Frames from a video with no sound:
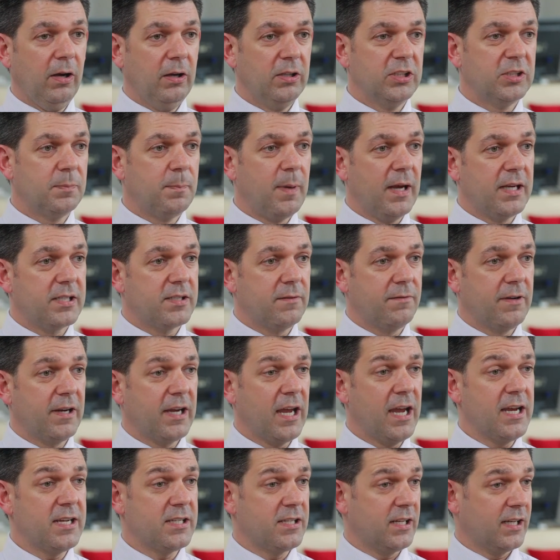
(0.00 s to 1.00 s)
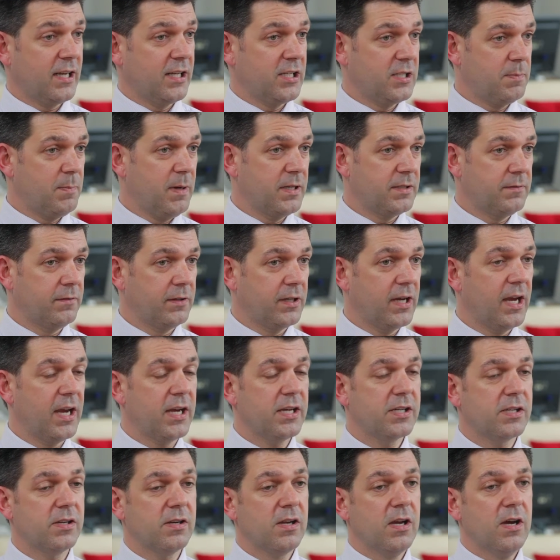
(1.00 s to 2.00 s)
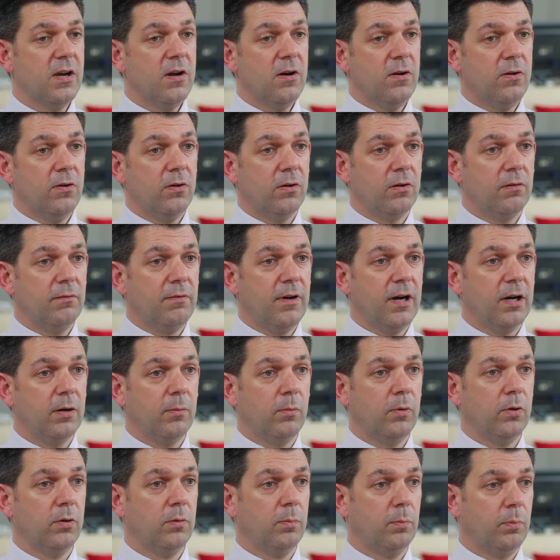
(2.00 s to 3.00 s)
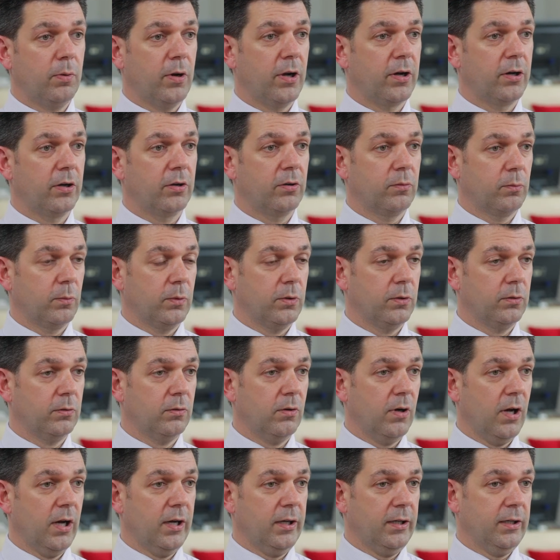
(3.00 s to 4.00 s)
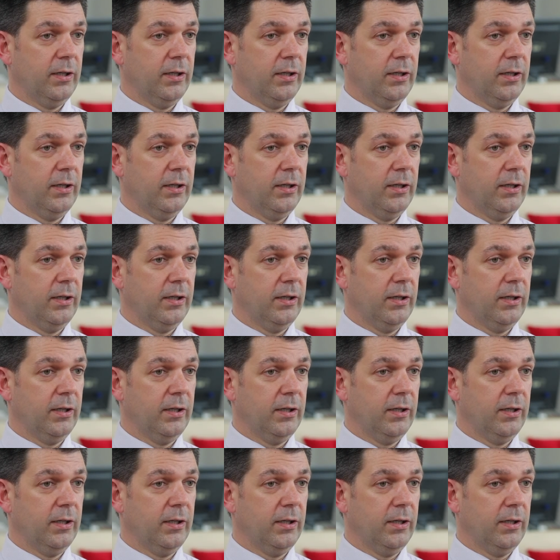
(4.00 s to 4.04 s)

Specification against specification, or Envirowall product will